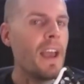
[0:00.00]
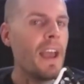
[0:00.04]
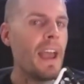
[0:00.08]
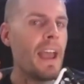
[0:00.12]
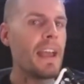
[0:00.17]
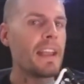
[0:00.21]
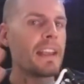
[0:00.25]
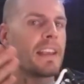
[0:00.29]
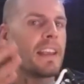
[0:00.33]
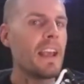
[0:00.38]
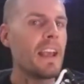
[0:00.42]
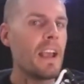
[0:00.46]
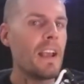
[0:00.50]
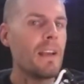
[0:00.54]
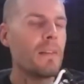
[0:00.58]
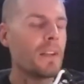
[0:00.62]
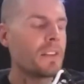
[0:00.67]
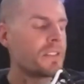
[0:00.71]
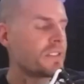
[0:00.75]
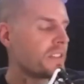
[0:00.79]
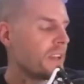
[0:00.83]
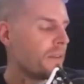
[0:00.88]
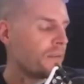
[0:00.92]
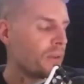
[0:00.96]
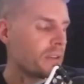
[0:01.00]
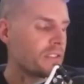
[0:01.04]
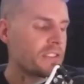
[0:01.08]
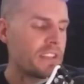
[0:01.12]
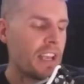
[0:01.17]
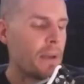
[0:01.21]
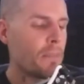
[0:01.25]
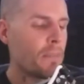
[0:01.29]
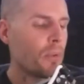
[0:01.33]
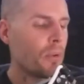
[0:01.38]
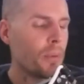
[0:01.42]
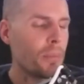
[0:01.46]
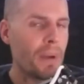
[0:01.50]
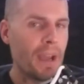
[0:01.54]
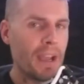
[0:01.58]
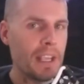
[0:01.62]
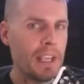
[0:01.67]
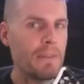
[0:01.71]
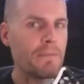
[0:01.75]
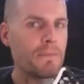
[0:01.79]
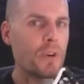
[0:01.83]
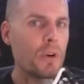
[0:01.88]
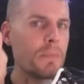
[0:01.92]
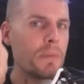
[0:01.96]
AKA, let's say, for example, in my
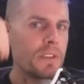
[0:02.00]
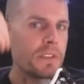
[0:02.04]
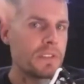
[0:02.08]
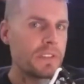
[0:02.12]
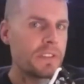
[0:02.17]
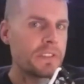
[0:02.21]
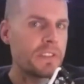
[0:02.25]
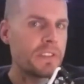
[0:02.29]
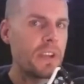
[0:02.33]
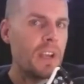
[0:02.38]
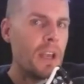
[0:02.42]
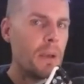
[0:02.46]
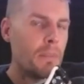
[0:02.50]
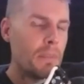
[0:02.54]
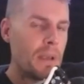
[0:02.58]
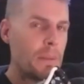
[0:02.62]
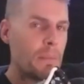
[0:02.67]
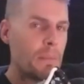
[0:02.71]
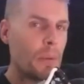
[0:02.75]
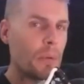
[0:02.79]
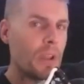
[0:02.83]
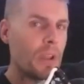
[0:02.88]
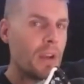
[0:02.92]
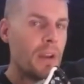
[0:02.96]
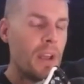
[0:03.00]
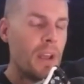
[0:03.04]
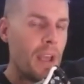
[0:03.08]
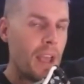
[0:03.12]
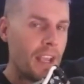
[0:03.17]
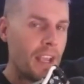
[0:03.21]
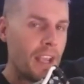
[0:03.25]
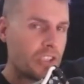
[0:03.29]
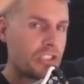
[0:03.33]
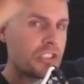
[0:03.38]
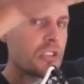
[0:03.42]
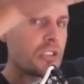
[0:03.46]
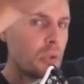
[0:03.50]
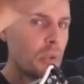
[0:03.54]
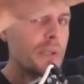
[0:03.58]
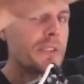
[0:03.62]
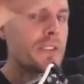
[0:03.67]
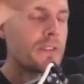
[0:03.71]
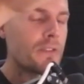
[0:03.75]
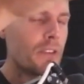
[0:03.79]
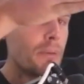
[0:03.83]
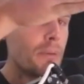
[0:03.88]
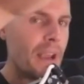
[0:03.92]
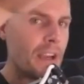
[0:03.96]
info business, people that
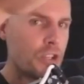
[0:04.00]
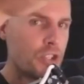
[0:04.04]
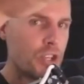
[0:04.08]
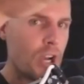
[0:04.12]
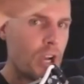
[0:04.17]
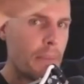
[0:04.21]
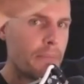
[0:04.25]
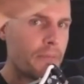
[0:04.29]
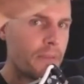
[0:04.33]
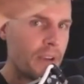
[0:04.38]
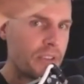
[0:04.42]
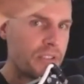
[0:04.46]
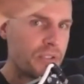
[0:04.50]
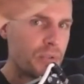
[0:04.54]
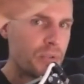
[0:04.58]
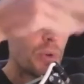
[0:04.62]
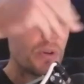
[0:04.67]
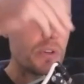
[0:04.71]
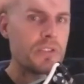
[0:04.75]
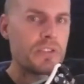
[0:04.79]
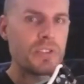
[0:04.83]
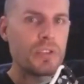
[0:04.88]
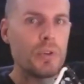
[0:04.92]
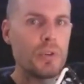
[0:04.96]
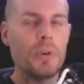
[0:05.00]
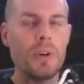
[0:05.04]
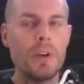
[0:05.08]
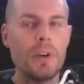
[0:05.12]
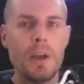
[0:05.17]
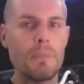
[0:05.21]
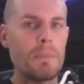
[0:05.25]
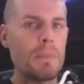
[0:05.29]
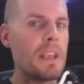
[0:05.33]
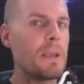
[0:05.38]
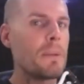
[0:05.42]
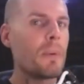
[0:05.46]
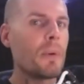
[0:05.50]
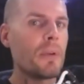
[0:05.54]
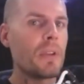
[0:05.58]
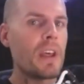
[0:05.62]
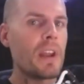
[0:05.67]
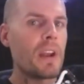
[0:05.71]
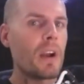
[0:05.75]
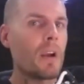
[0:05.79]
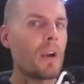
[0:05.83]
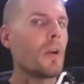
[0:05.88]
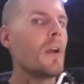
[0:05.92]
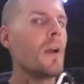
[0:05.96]
exclusively make Shopify stores to people
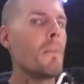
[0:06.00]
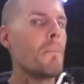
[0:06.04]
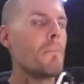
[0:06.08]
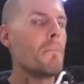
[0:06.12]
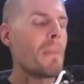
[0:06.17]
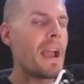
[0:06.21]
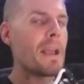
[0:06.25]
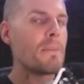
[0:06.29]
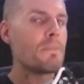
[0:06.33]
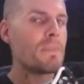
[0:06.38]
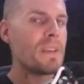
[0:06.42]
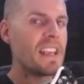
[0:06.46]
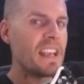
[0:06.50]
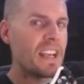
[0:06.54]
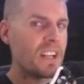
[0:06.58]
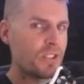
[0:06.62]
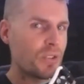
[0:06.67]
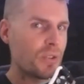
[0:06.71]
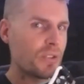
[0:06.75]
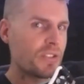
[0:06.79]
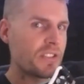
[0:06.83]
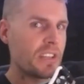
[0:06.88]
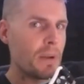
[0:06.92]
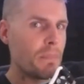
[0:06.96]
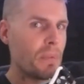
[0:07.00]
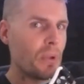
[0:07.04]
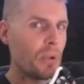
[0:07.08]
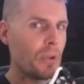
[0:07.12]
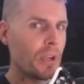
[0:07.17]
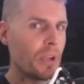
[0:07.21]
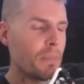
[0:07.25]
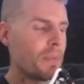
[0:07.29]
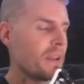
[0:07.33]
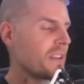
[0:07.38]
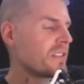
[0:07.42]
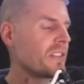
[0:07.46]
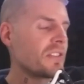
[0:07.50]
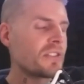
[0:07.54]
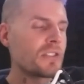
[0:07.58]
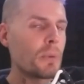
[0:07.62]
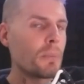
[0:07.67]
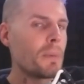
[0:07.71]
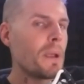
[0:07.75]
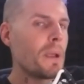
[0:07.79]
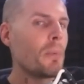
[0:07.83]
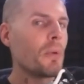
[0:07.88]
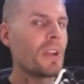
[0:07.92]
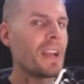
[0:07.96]
that might be interested in building a business or
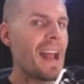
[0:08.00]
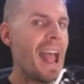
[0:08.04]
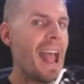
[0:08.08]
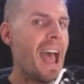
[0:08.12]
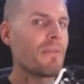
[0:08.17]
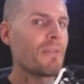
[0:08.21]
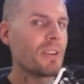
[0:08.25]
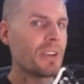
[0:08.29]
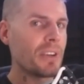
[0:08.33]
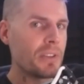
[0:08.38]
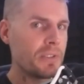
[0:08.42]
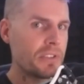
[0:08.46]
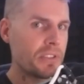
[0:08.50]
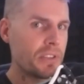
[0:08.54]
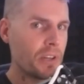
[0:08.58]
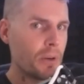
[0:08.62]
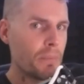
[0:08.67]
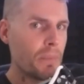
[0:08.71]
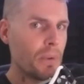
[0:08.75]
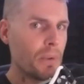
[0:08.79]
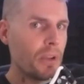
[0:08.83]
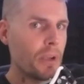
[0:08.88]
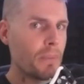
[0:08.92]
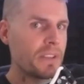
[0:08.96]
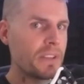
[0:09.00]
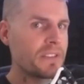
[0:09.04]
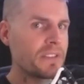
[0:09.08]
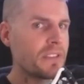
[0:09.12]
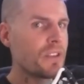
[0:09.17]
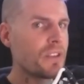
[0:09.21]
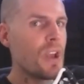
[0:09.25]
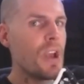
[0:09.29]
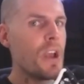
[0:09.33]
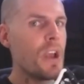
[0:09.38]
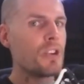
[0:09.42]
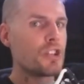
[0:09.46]
people that haven't considered building a business.